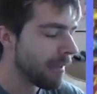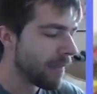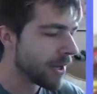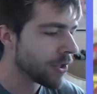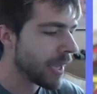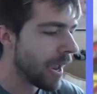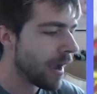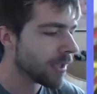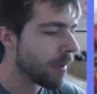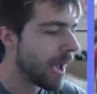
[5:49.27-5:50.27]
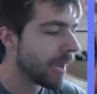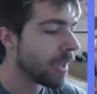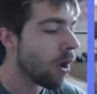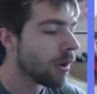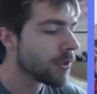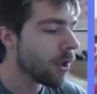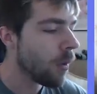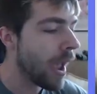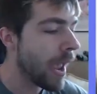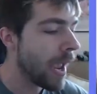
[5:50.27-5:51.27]
Invasion of Chaos pack, and
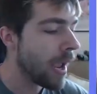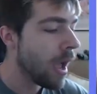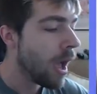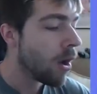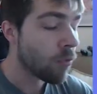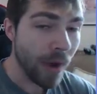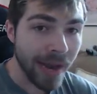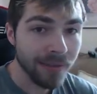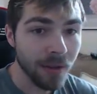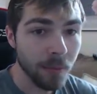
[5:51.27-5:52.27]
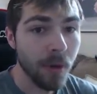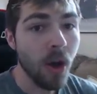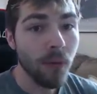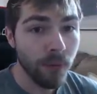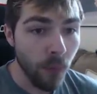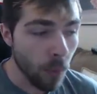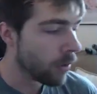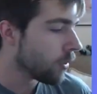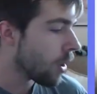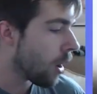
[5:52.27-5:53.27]
also a random
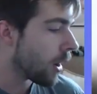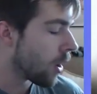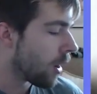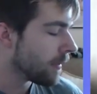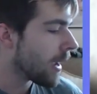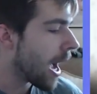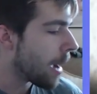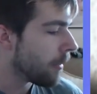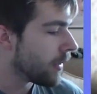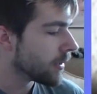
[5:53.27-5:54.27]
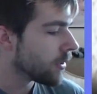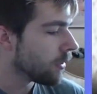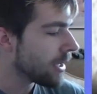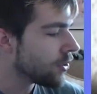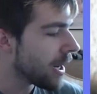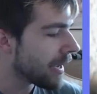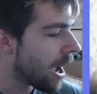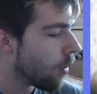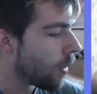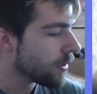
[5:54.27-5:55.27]
foil card on top of it. So let's check
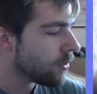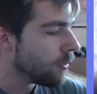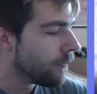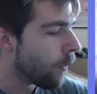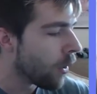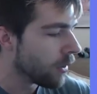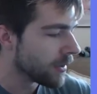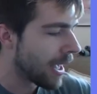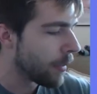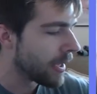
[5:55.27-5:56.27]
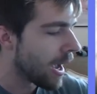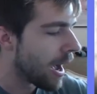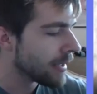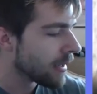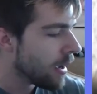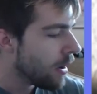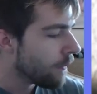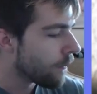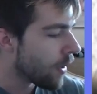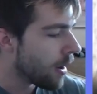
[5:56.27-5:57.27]
out what two foils that we got
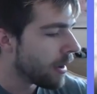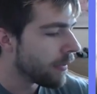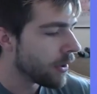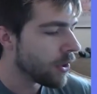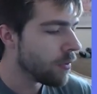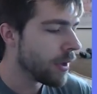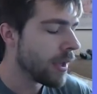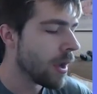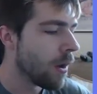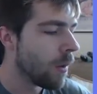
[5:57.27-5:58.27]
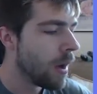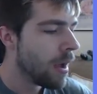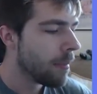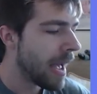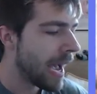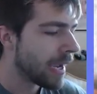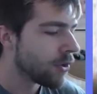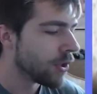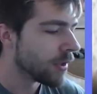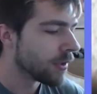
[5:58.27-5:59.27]
from the Yu-Gi-Oh
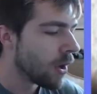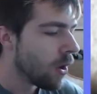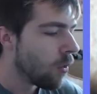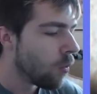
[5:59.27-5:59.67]
packages.